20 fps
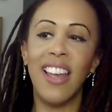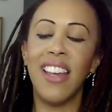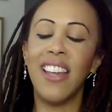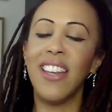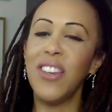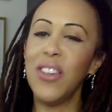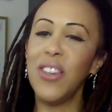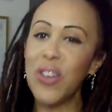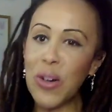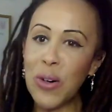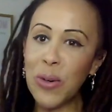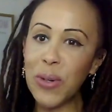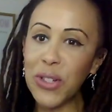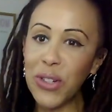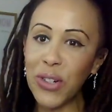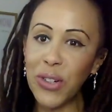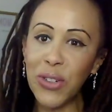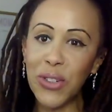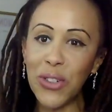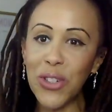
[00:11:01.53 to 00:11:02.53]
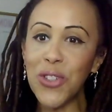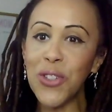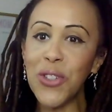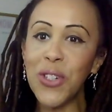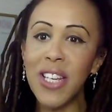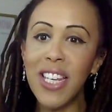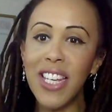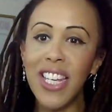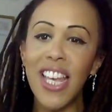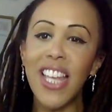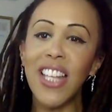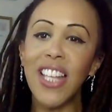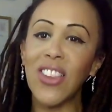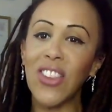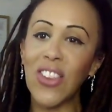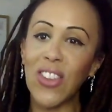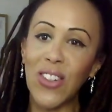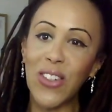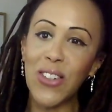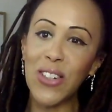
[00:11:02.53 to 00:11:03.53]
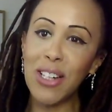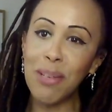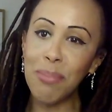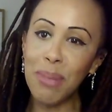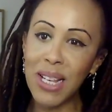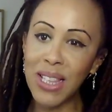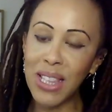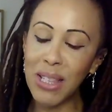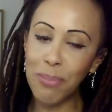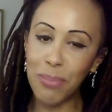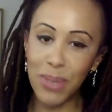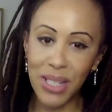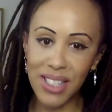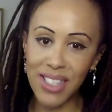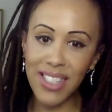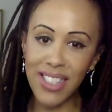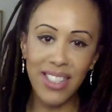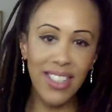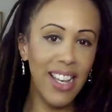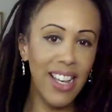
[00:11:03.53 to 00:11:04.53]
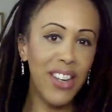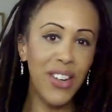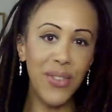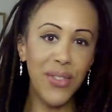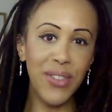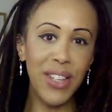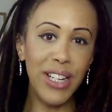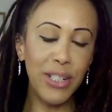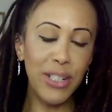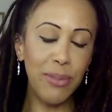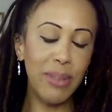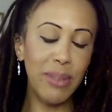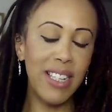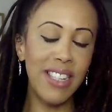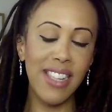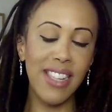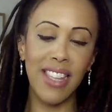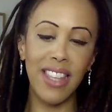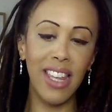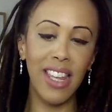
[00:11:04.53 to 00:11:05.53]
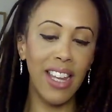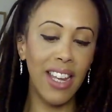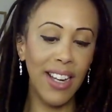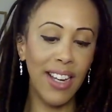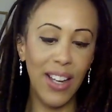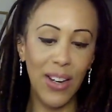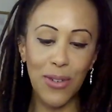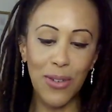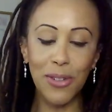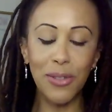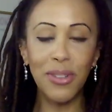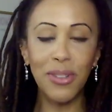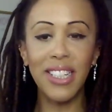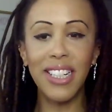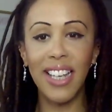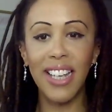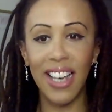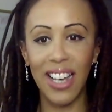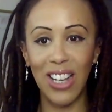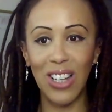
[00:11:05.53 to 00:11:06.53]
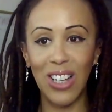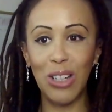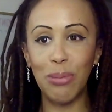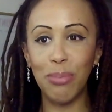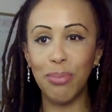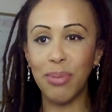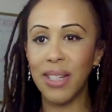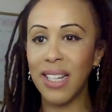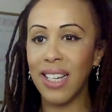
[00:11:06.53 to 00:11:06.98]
know what you're doing and learn about the business side of things, because I think it can only help.